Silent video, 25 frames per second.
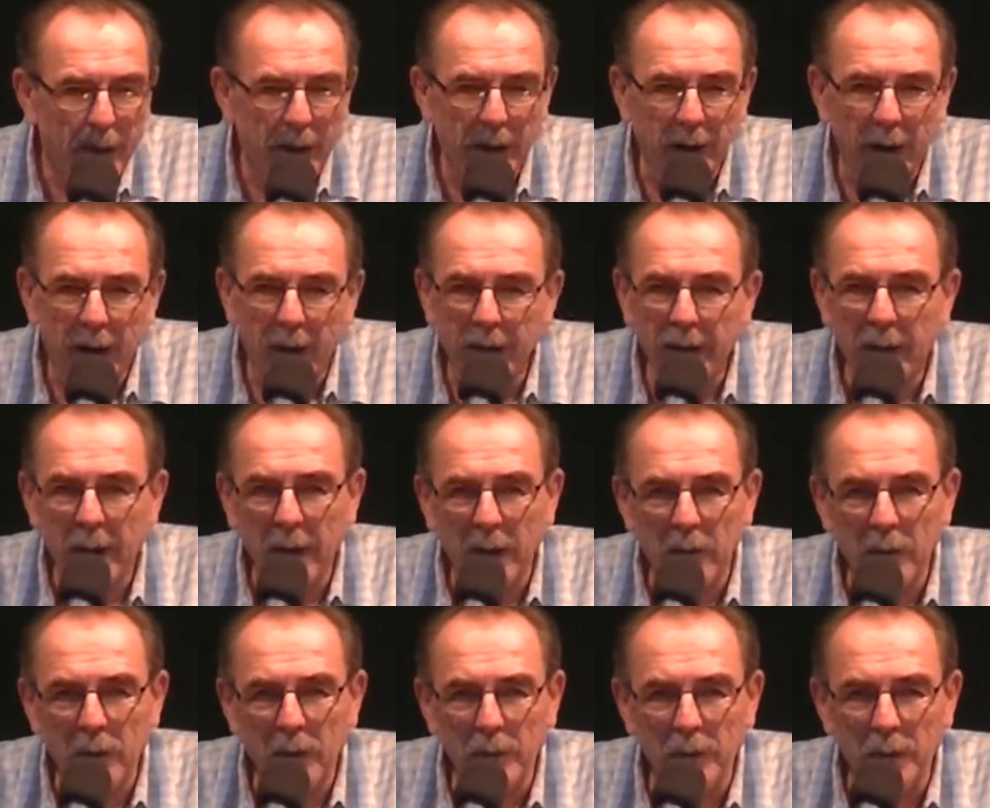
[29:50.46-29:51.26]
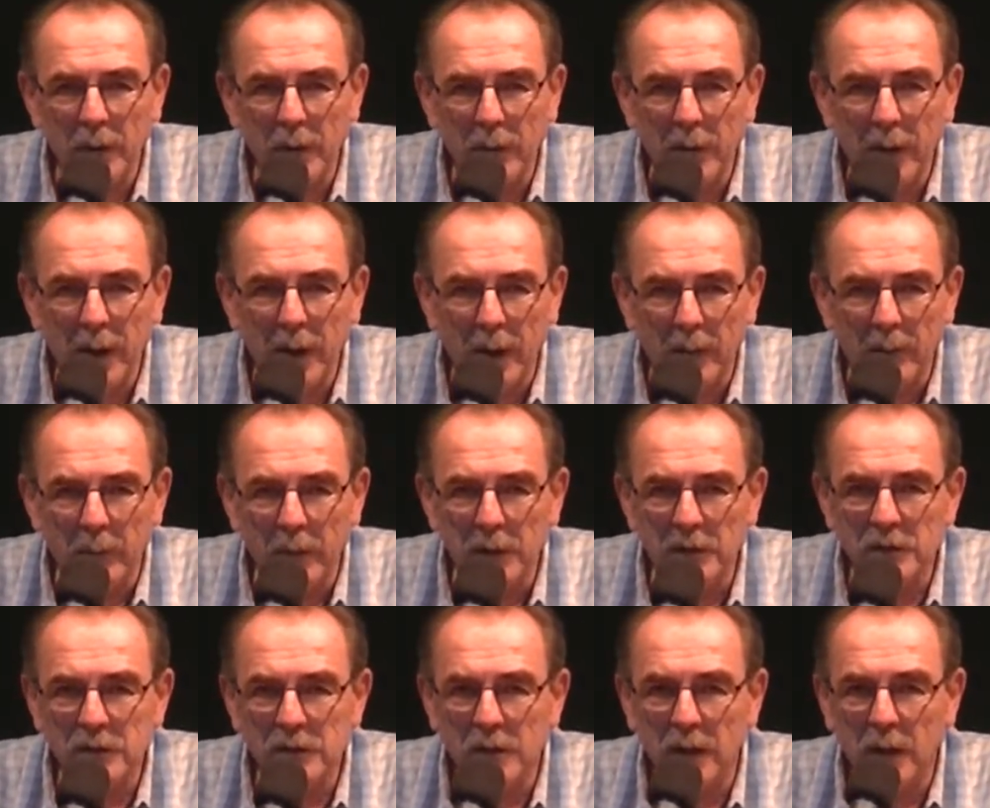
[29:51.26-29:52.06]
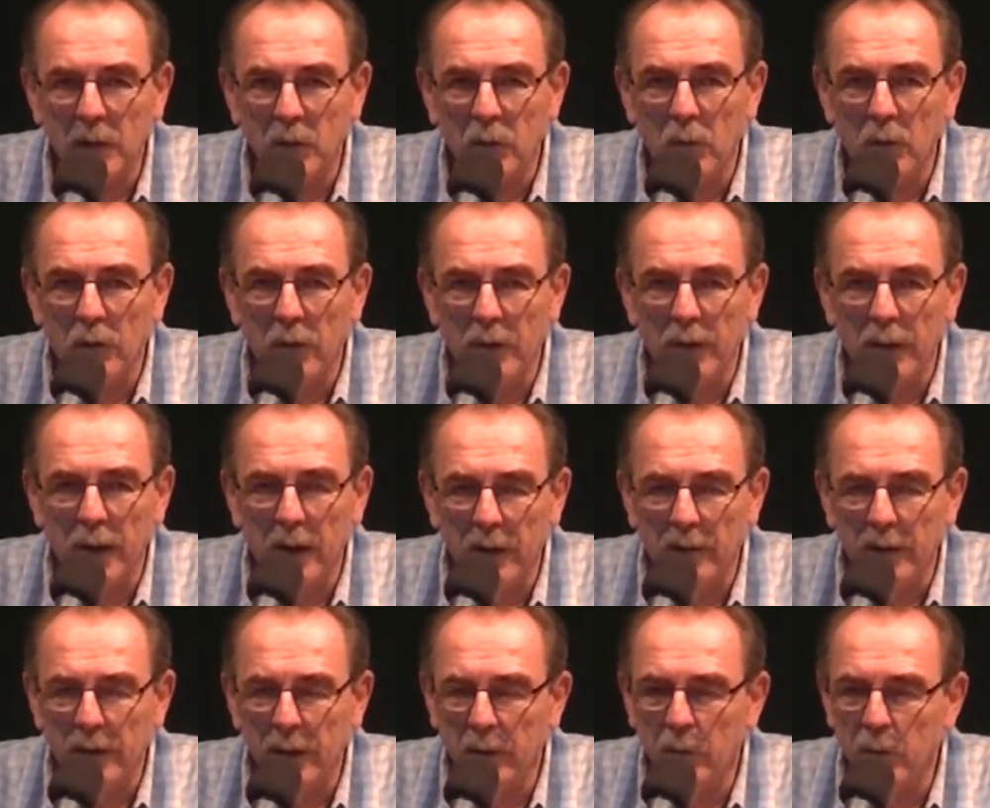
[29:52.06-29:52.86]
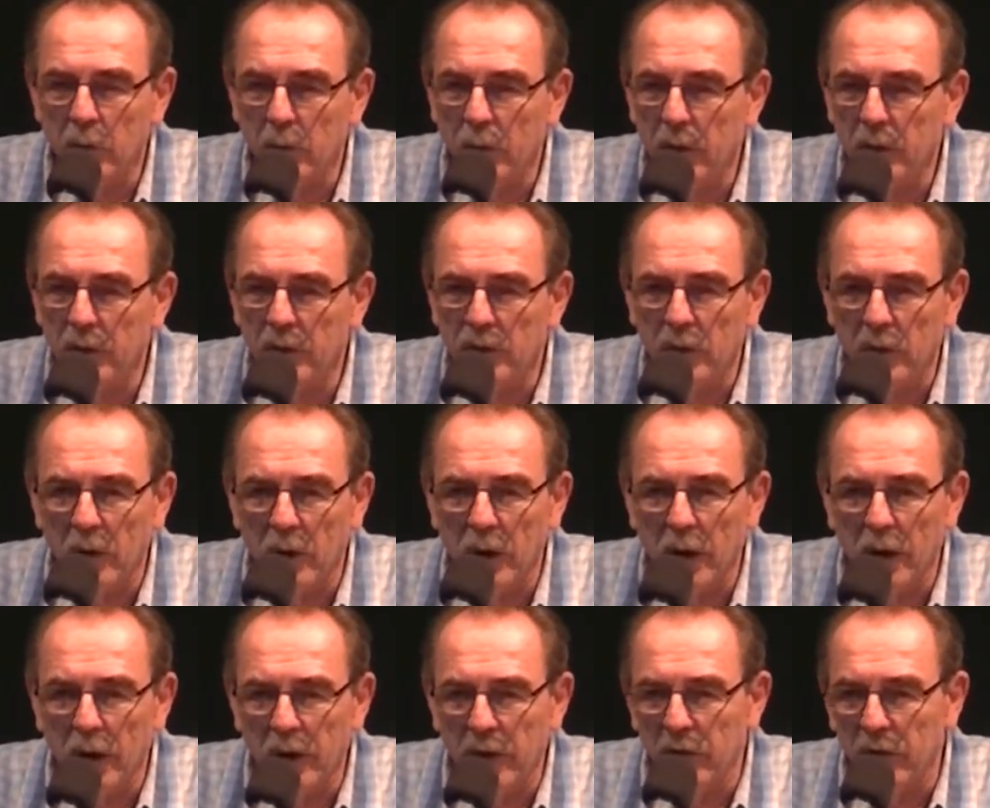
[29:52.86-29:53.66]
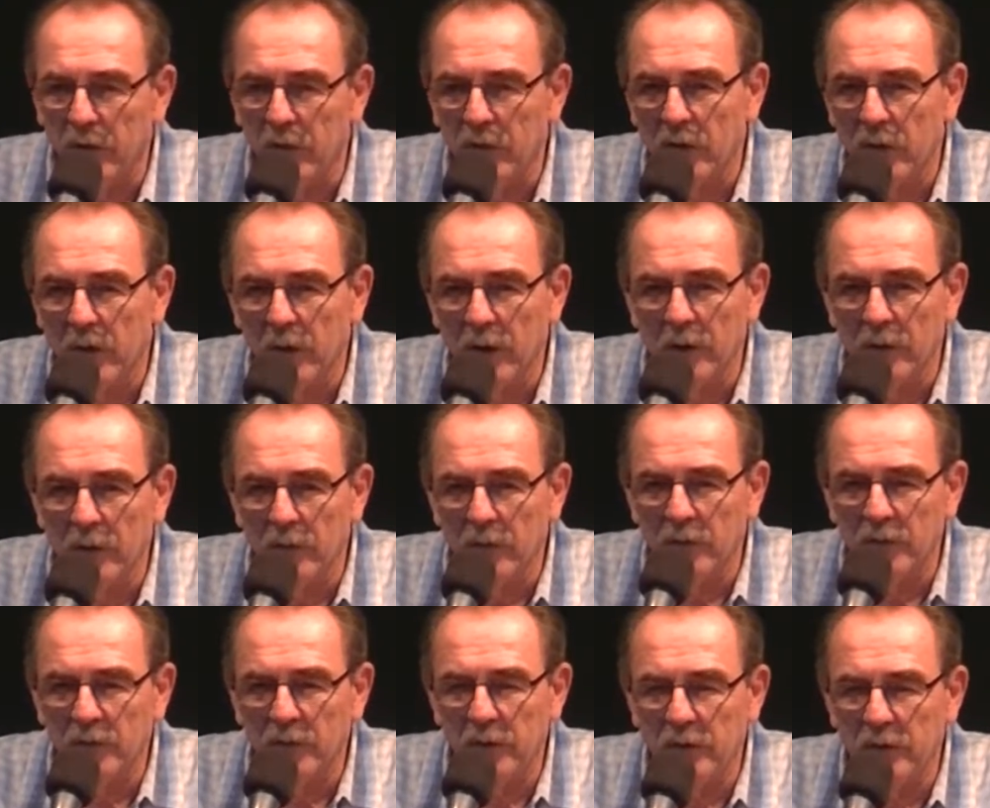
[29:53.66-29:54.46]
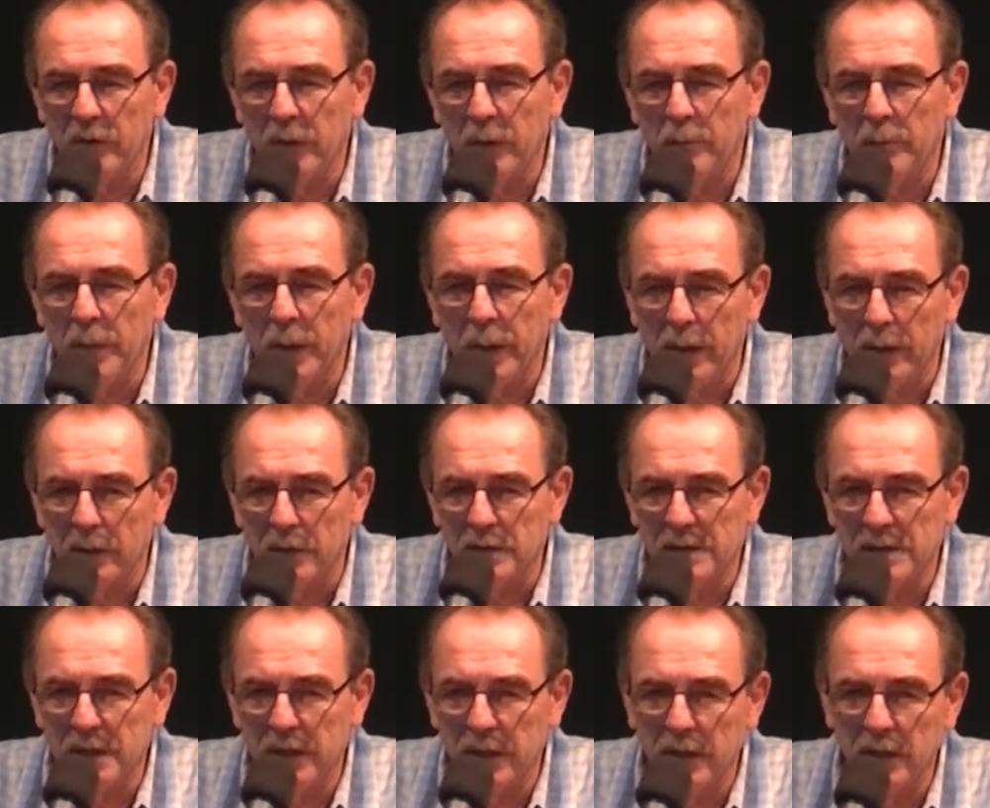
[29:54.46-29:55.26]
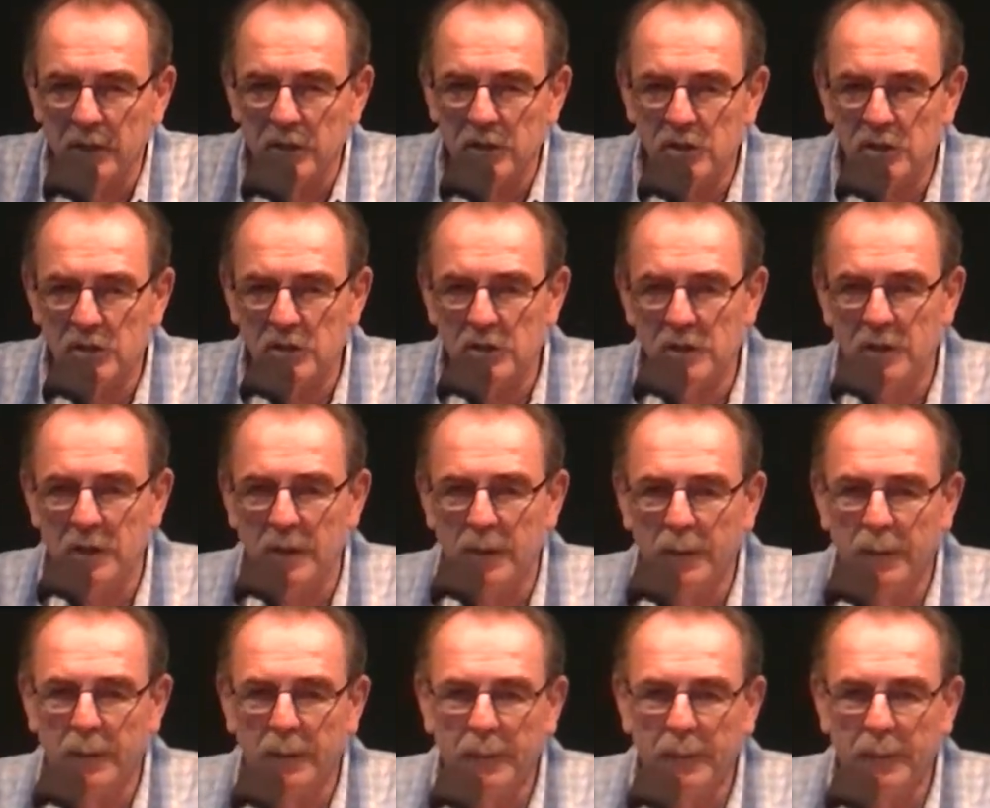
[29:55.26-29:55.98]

And I can't remember how much they were now. They were either 100 or 150 pounds each.